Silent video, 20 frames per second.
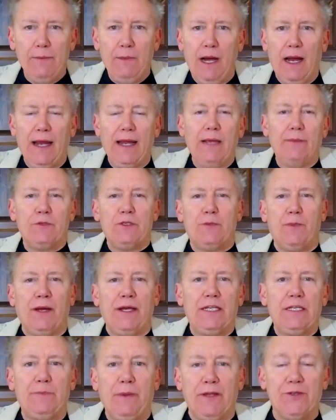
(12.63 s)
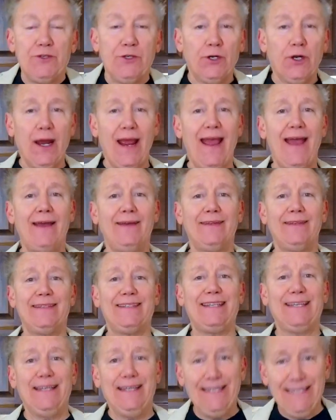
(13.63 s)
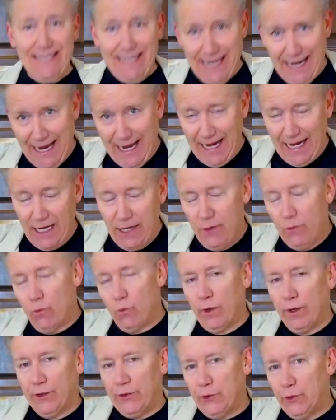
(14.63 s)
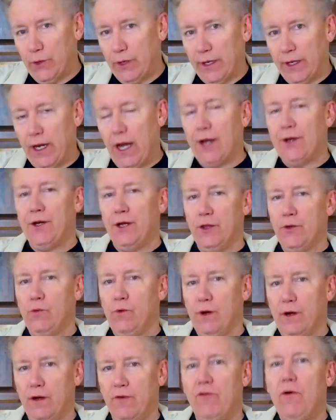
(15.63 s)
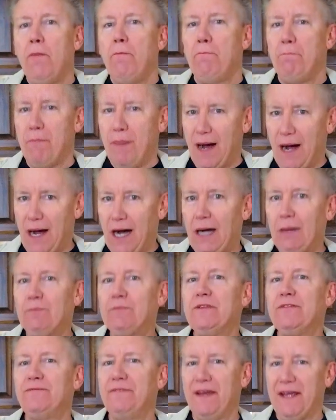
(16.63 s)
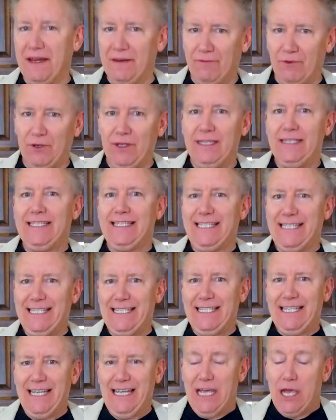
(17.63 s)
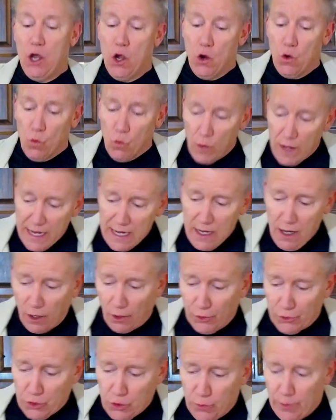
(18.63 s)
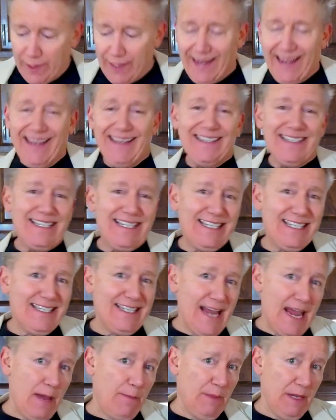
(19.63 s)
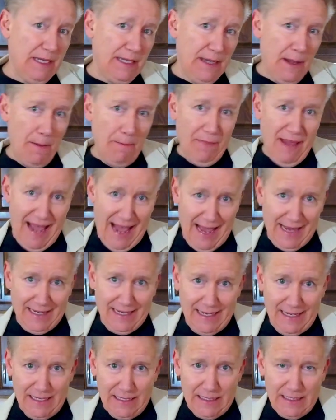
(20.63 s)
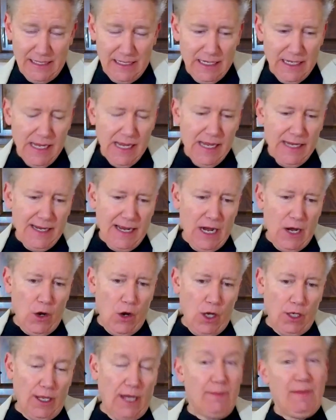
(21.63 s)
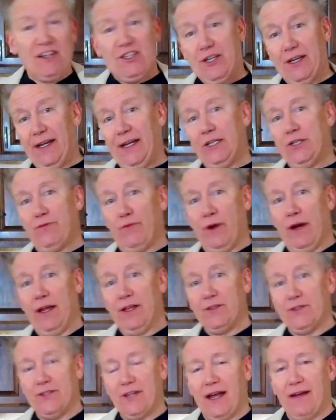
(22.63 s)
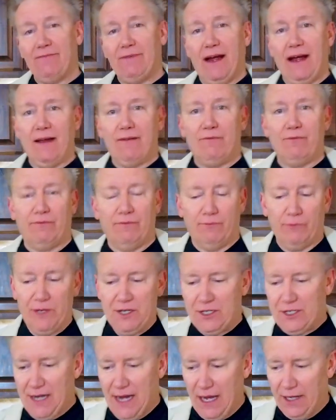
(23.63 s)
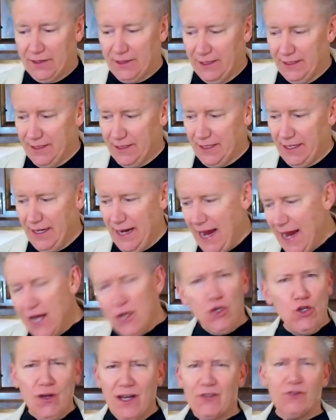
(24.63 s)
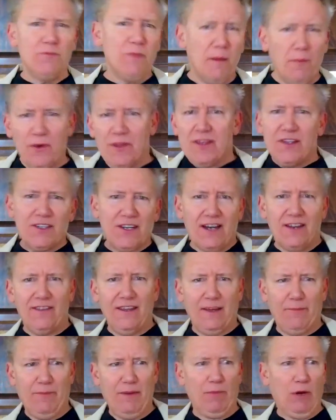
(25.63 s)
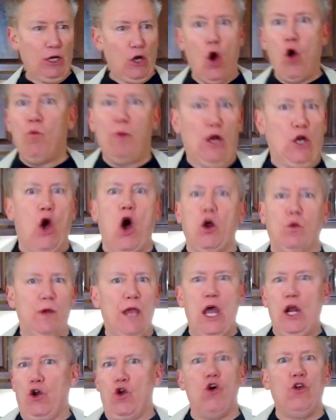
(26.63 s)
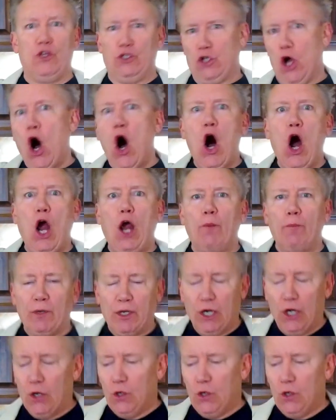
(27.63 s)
I am Spike Spencer, and today we're doing another one of Mom's favorites. We are doing salmon patties. Now, a lot of my GenX friends, I've reached out and said, hey, do you guys remember this kind of thing? People are like, oh my God, we had it all the time, you know?